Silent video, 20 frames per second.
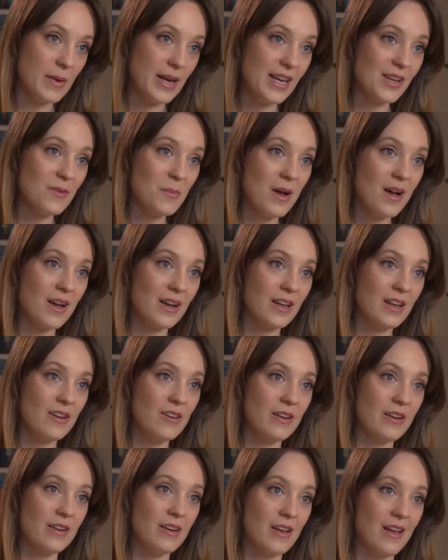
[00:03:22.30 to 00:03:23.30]
media
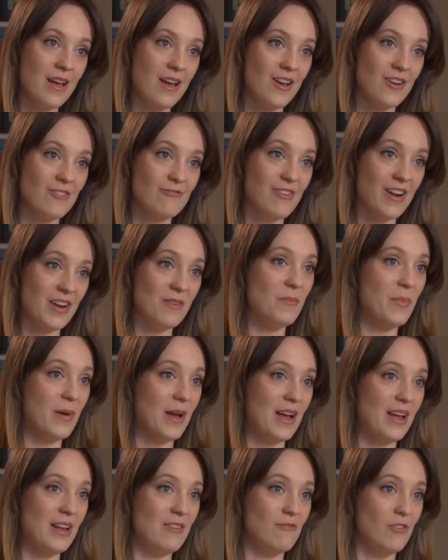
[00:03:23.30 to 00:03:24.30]
market run
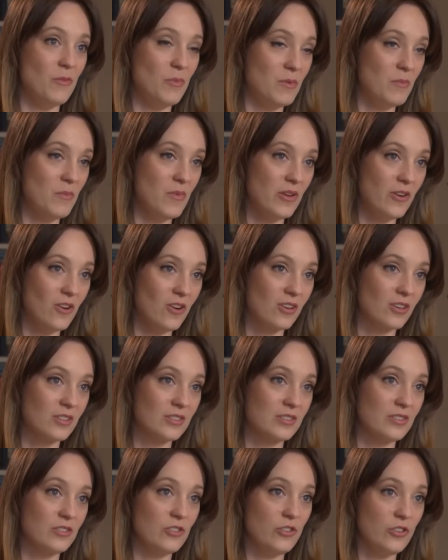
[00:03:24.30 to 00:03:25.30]
by Rupert
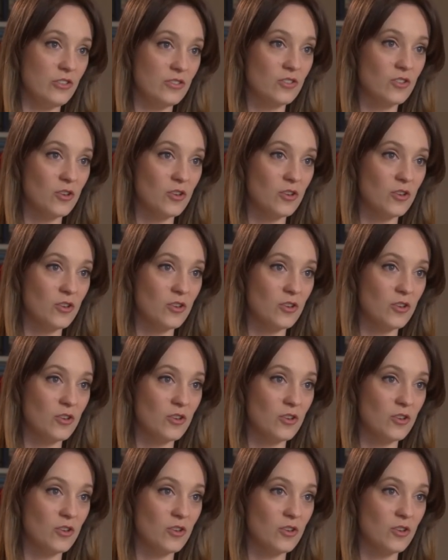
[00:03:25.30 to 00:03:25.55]
Murdoch's News